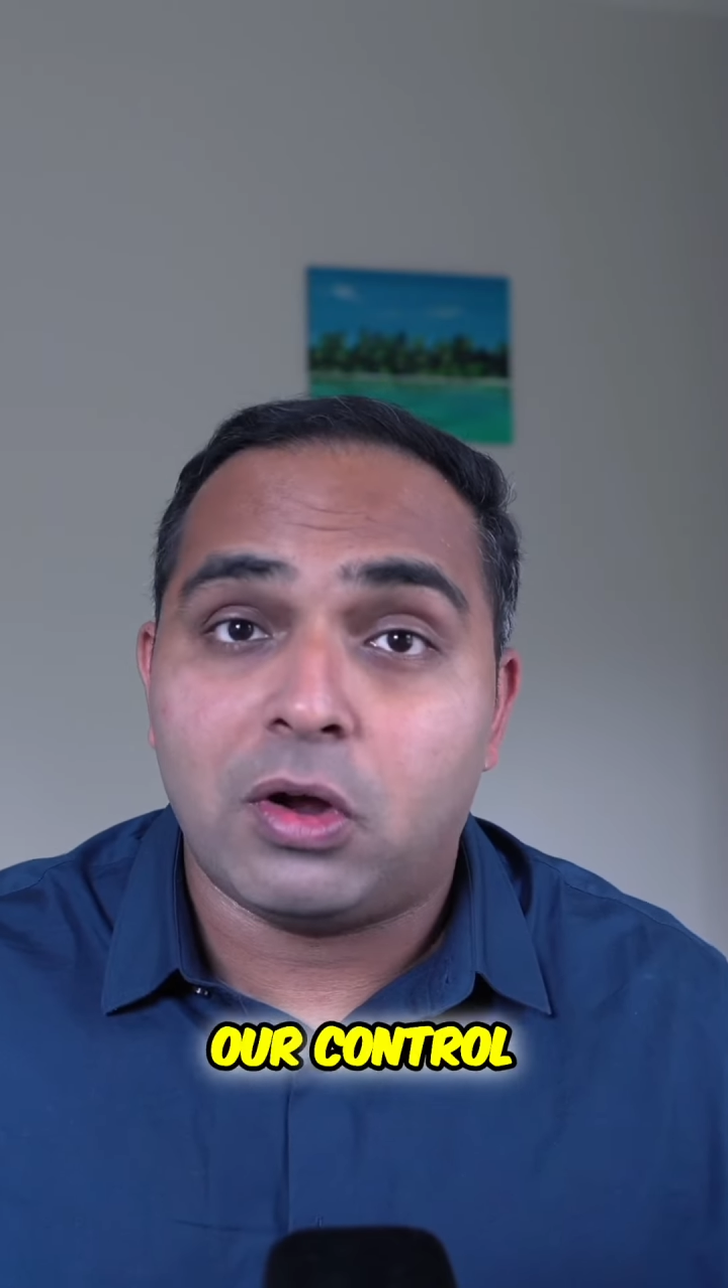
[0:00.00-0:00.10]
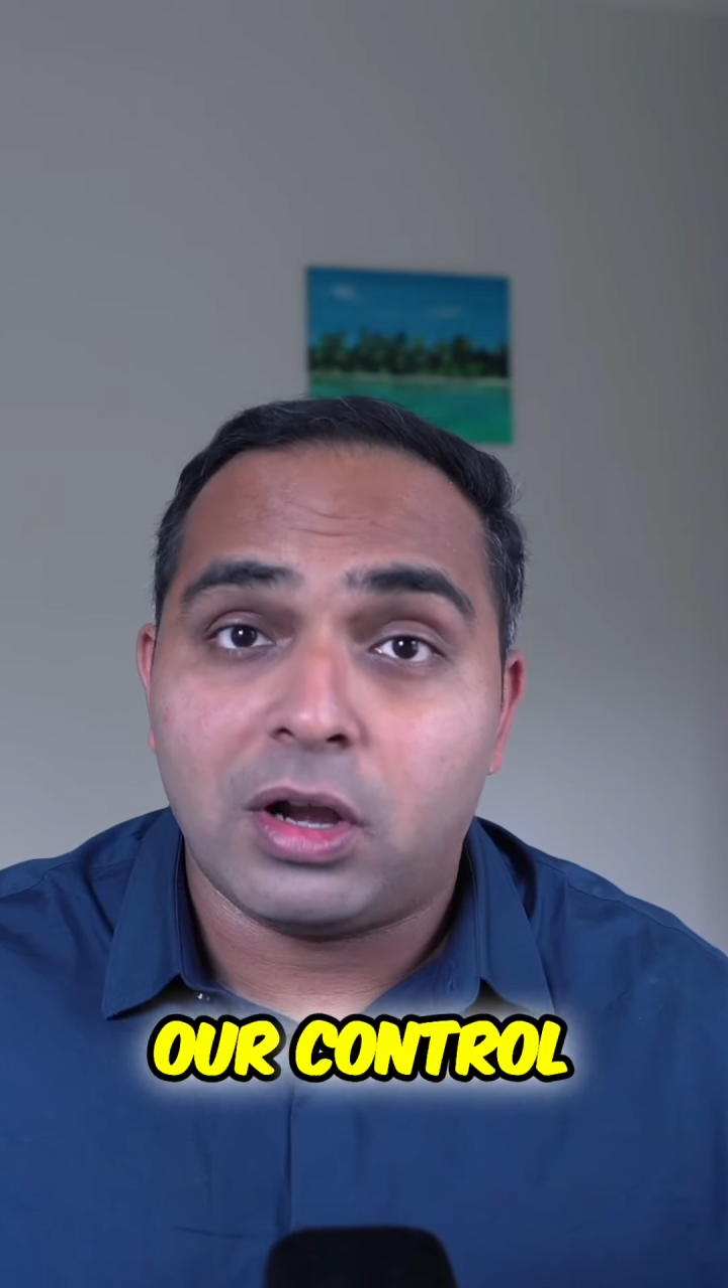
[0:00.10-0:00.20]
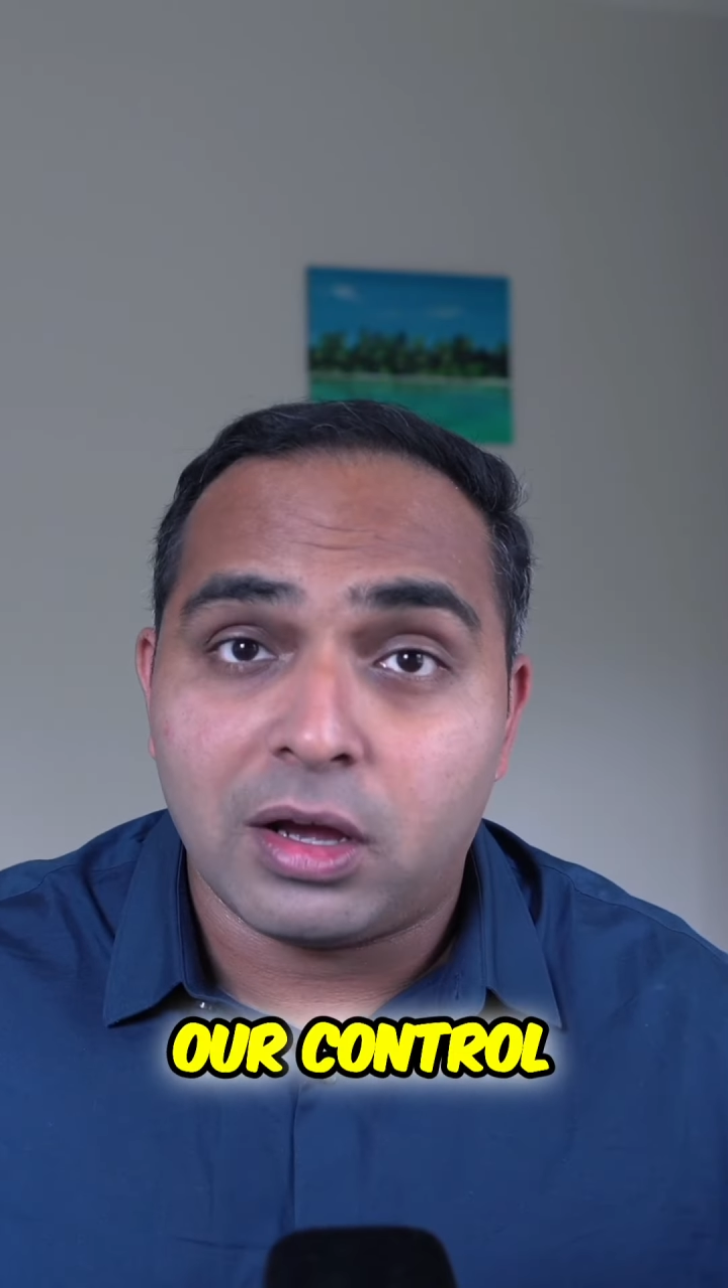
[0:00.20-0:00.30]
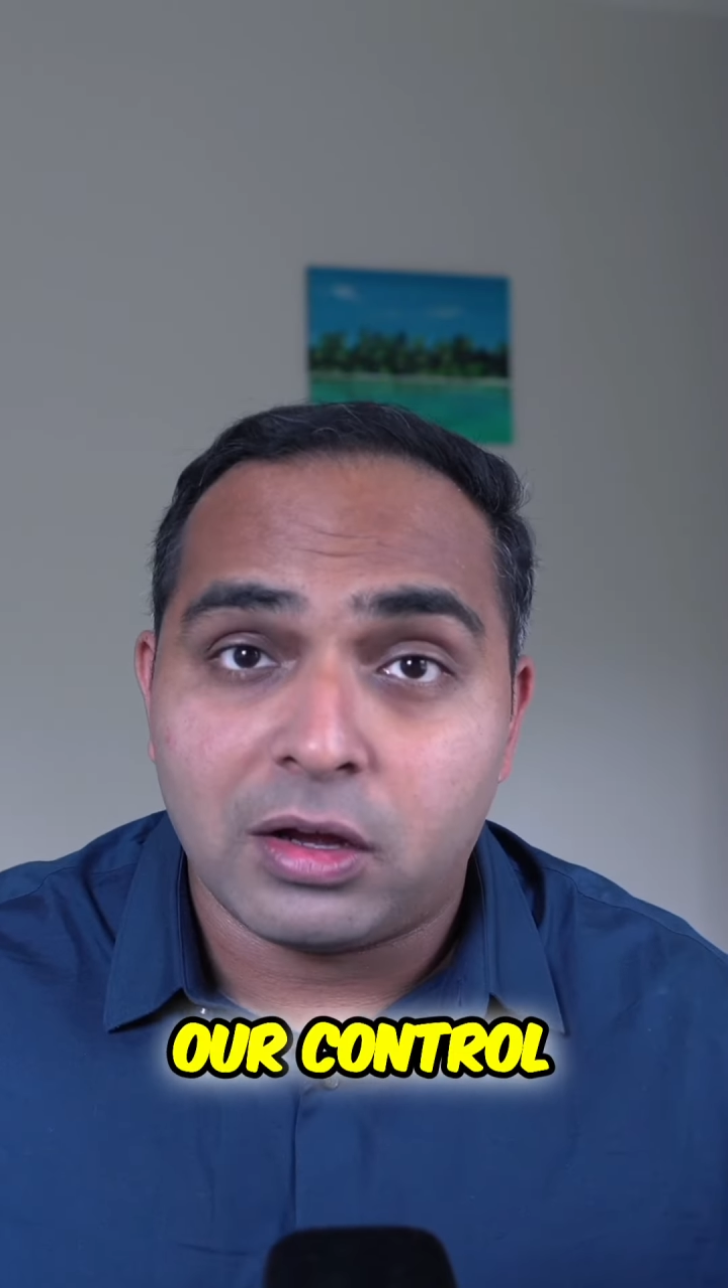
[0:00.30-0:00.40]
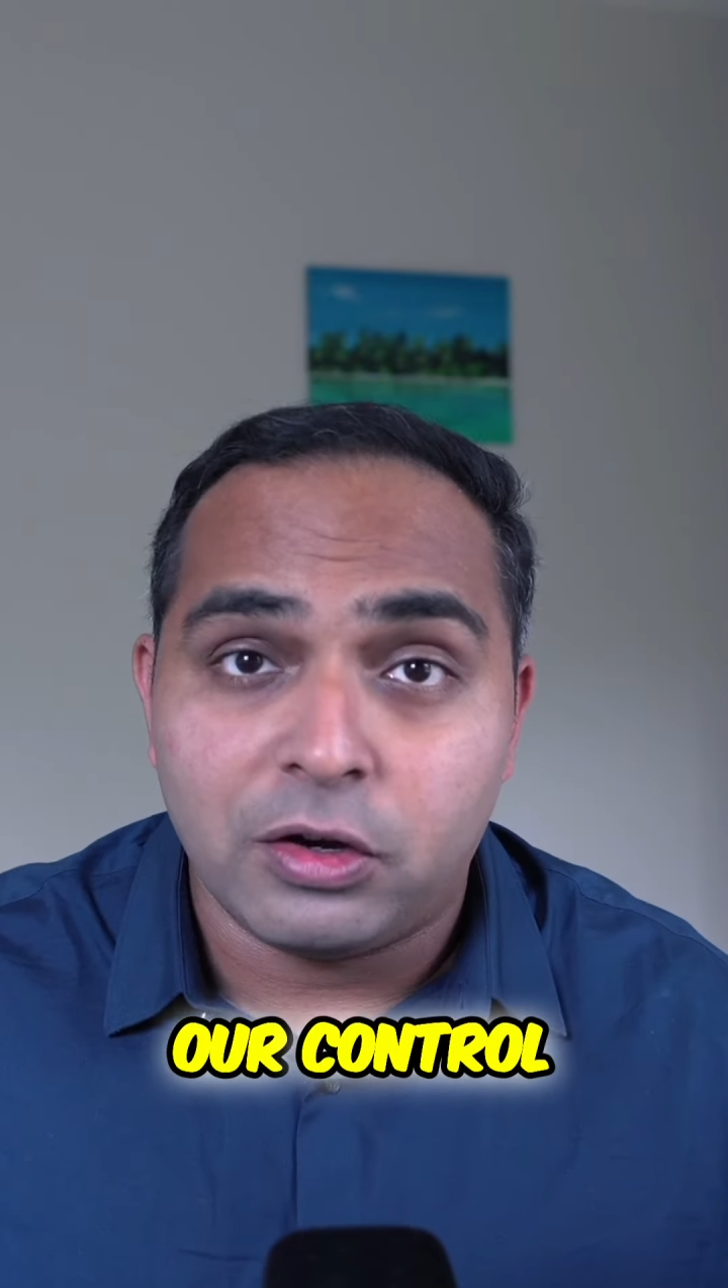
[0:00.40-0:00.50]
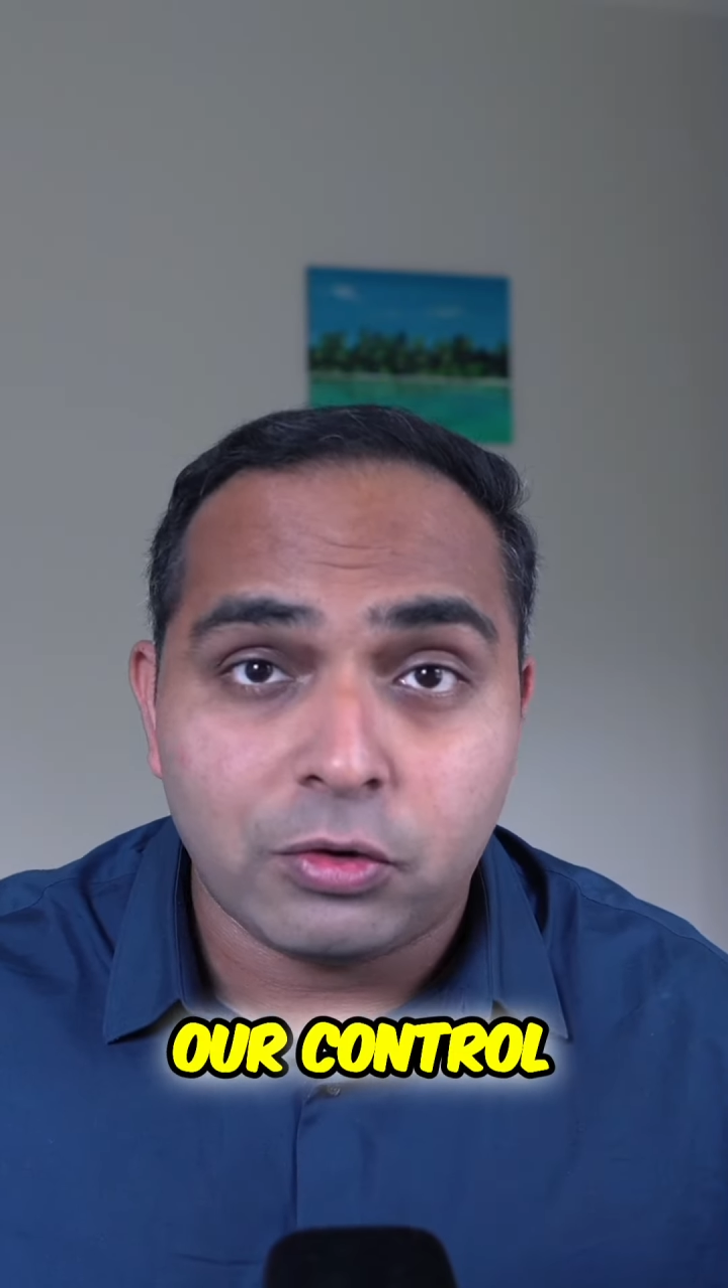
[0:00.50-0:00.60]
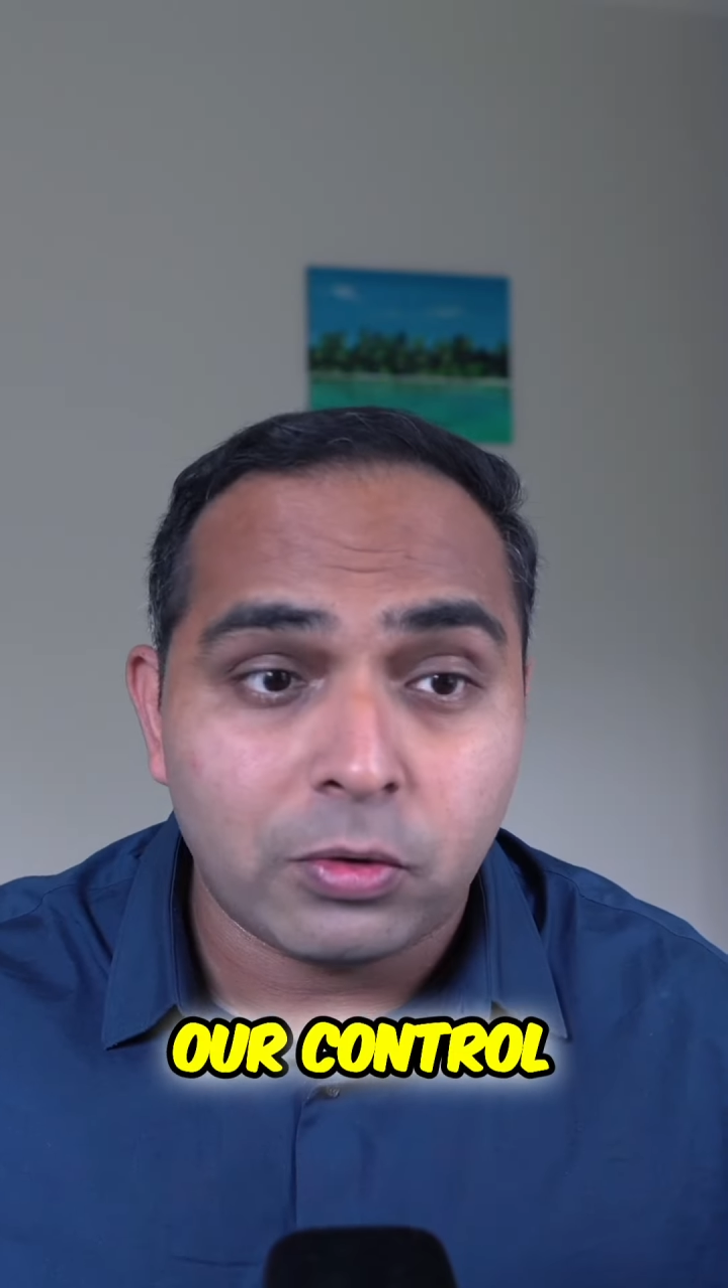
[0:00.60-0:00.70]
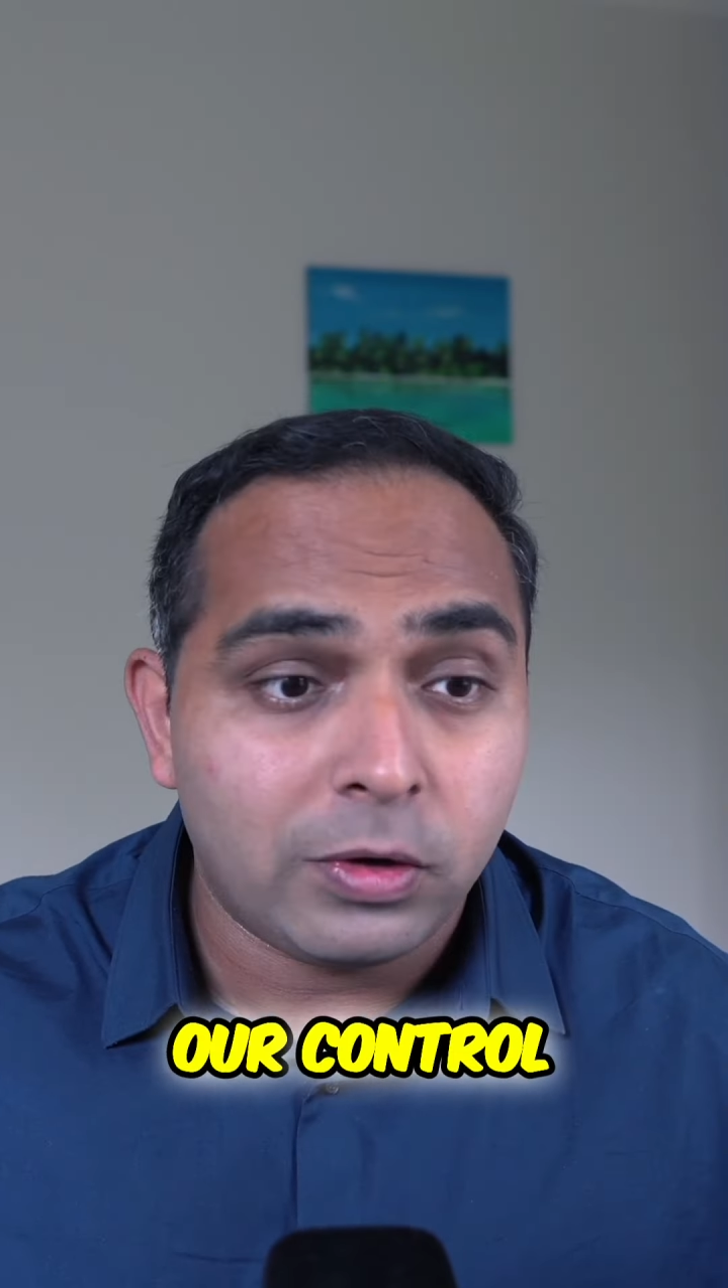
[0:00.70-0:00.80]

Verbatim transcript: control.